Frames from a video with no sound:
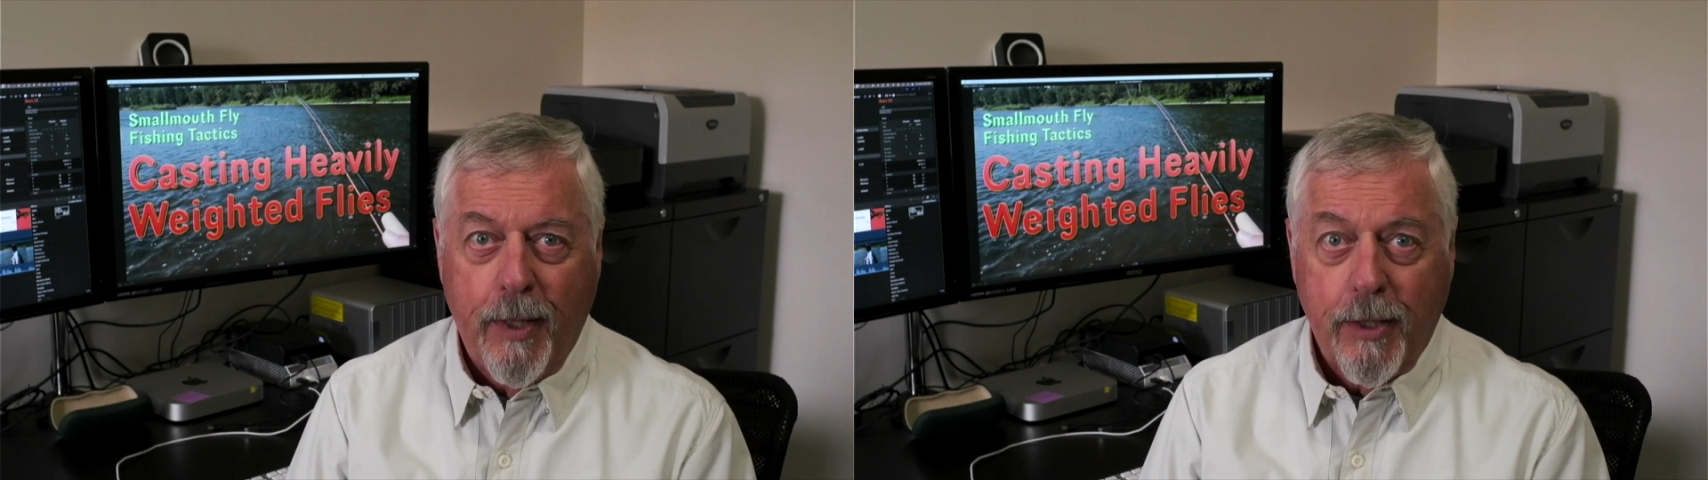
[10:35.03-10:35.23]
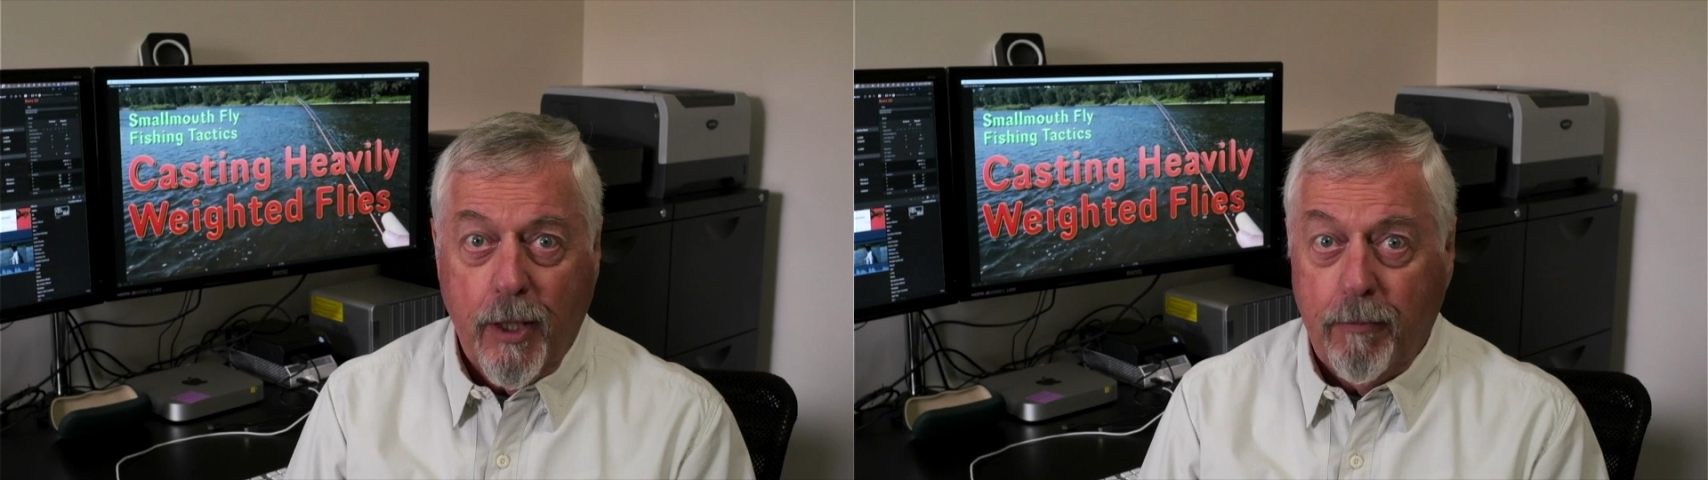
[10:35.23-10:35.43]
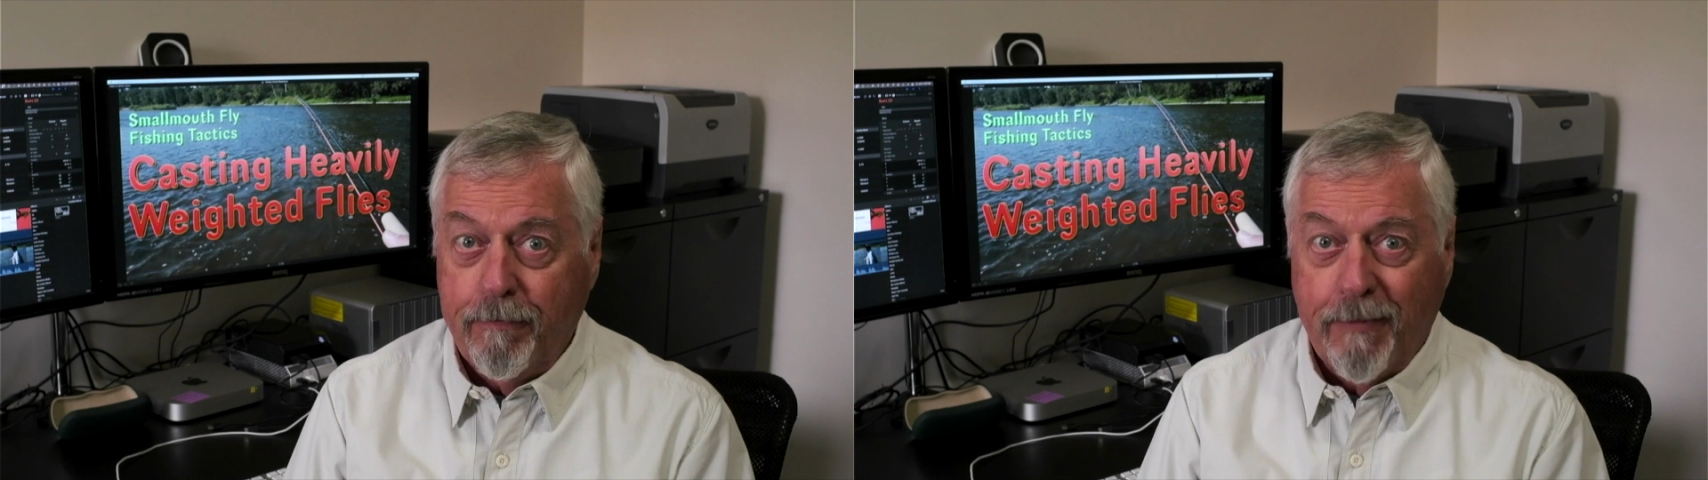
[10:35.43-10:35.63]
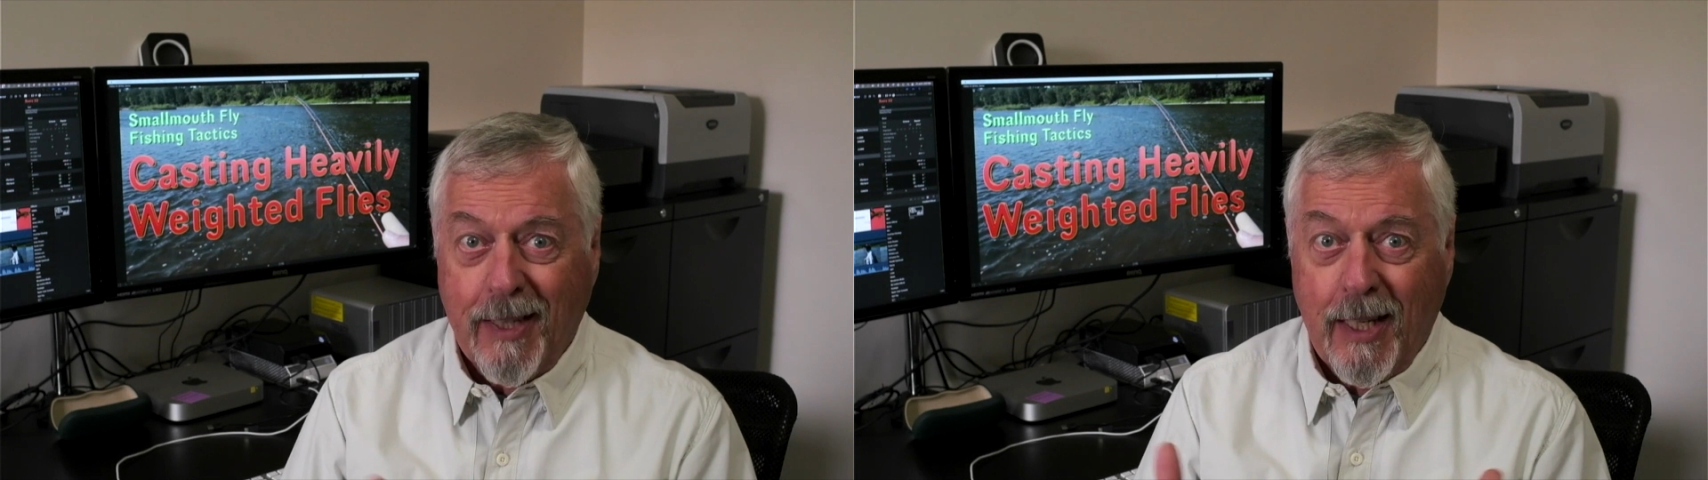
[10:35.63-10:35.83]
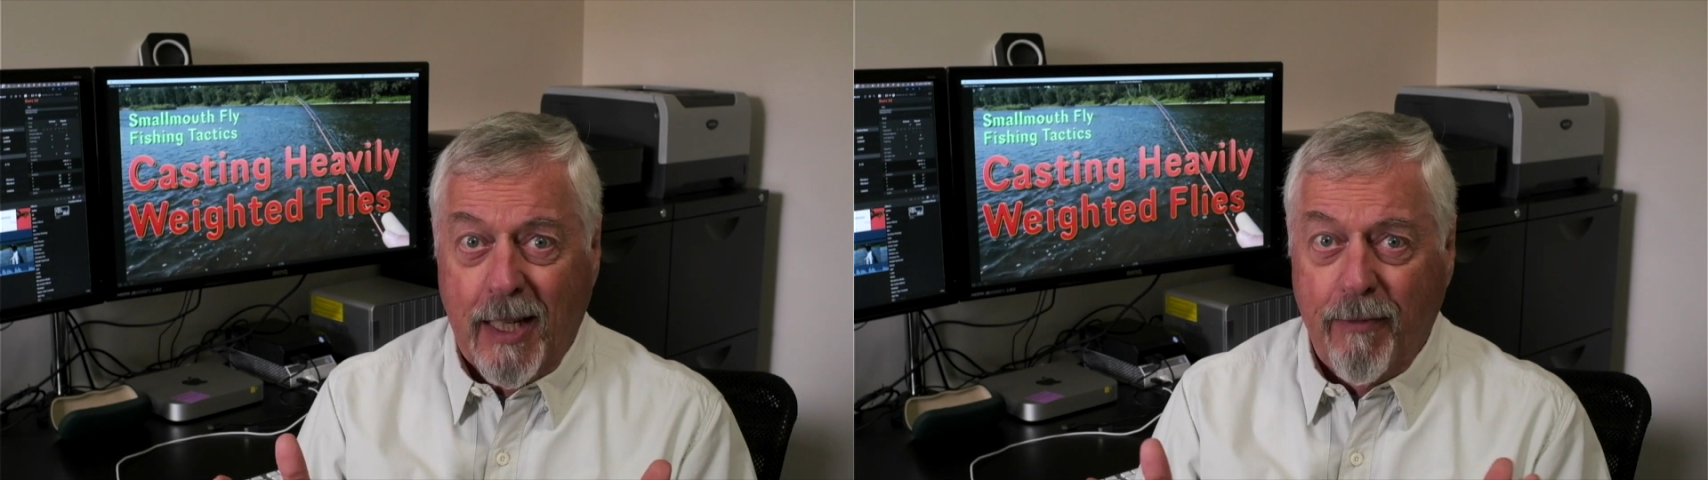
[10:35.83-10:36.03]
So,
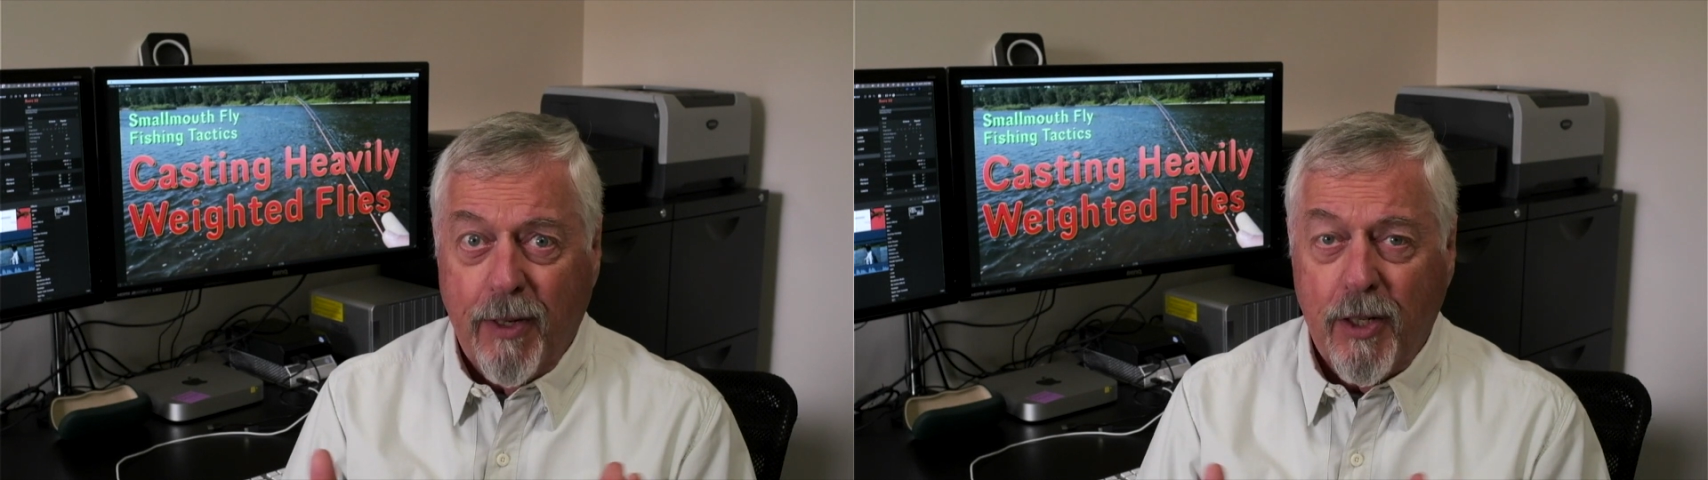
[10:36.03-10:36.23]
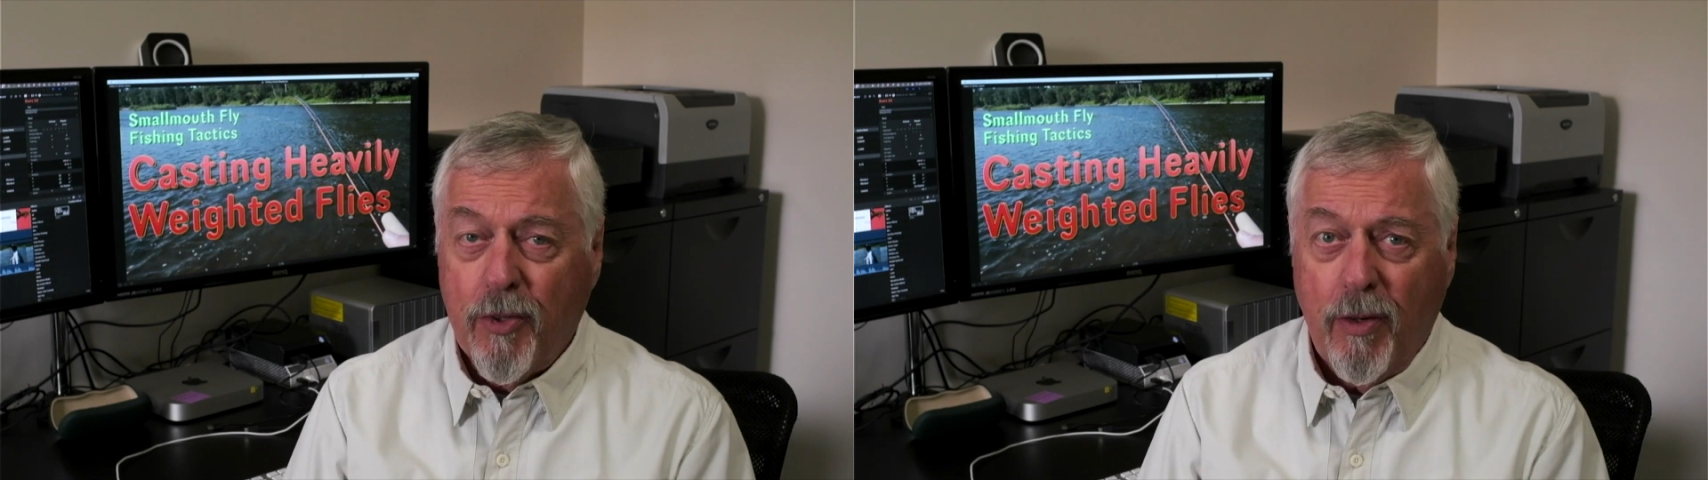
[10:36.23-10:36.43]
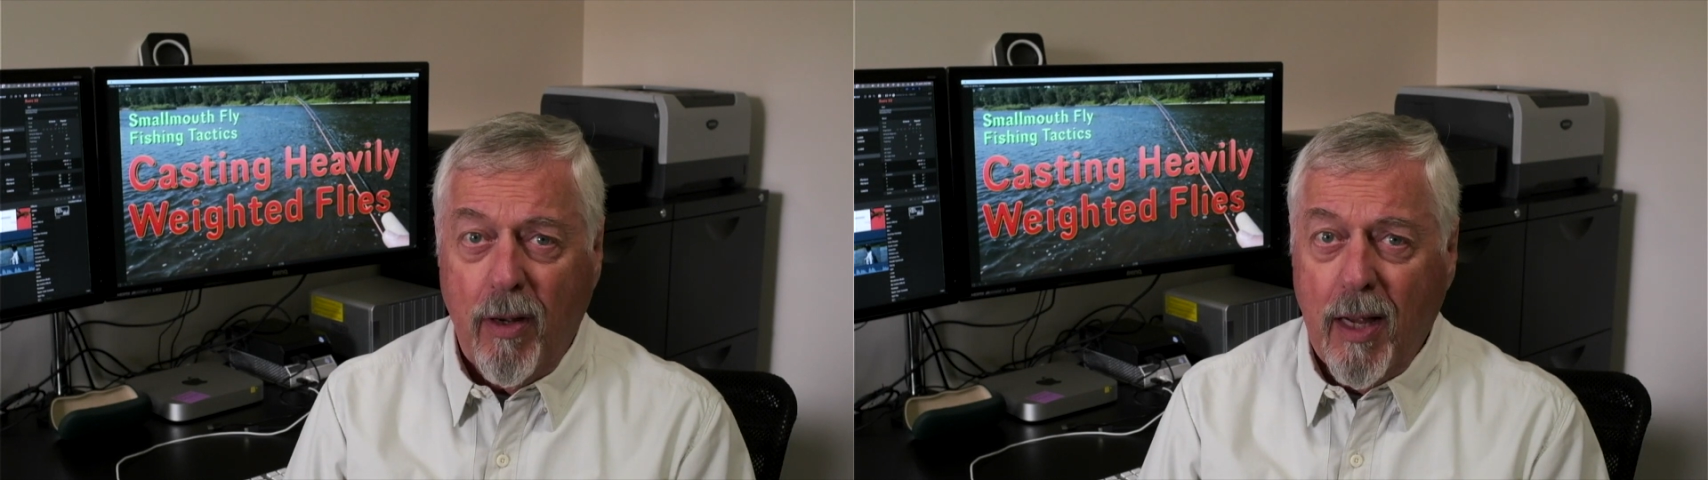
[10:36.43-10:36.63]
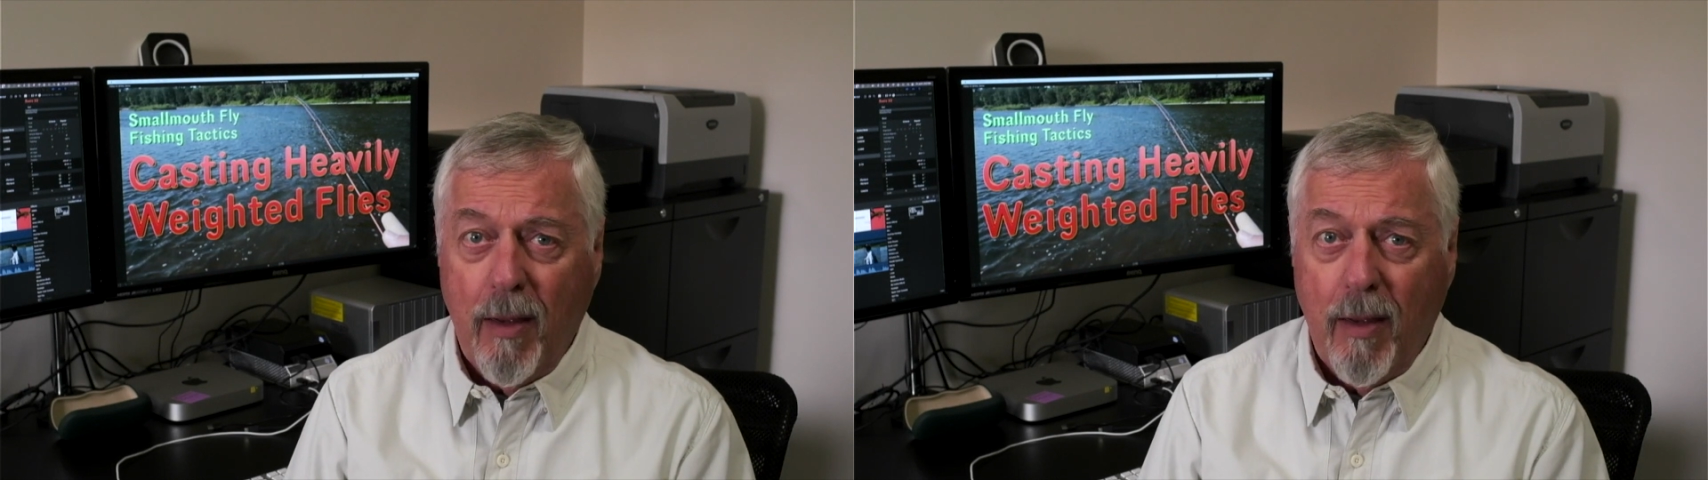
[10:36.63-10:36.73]
give it a try.